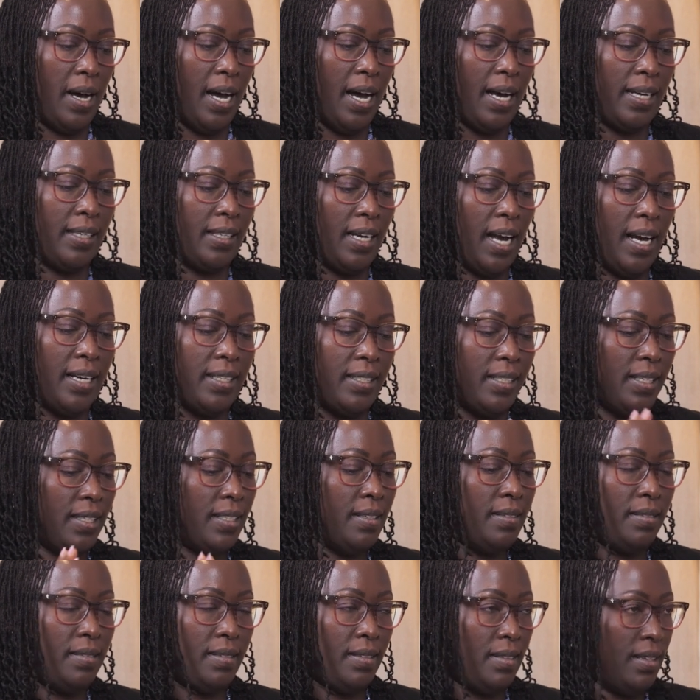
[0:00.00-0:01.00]
I
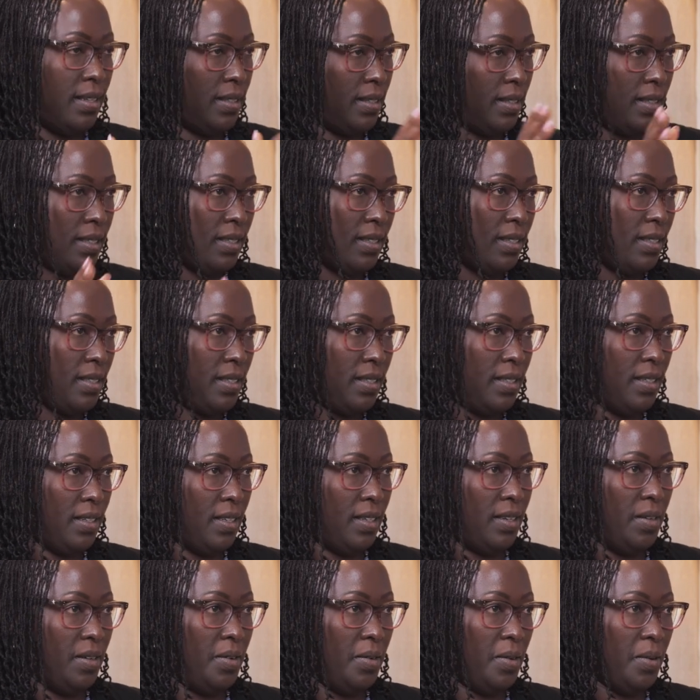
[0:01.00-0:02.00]
did this,
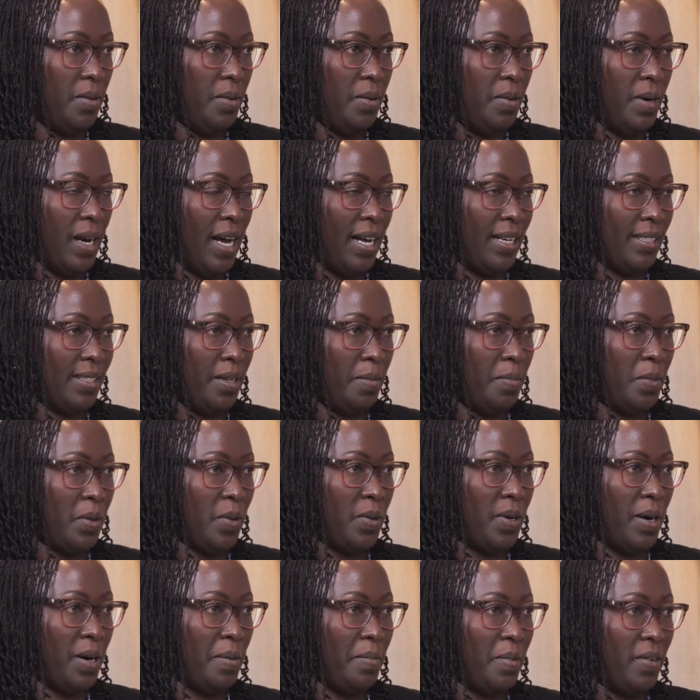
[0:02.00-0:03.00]
you know, as a
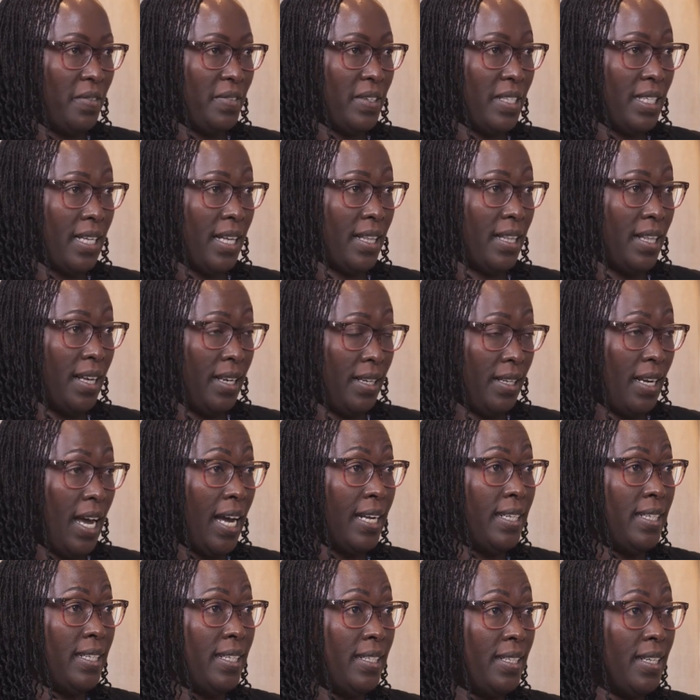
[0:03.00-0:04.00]
program officer. Then
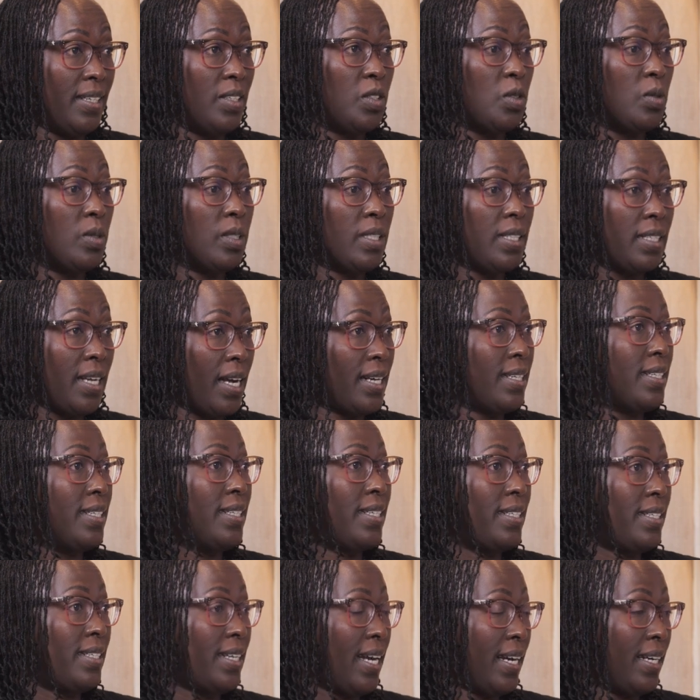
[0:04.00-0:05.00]
I needed to start
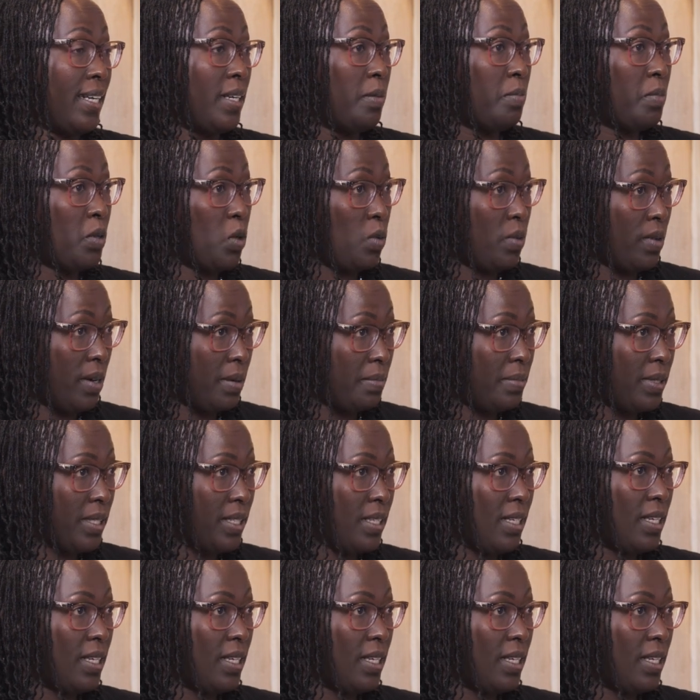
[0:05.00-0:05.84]
designing programs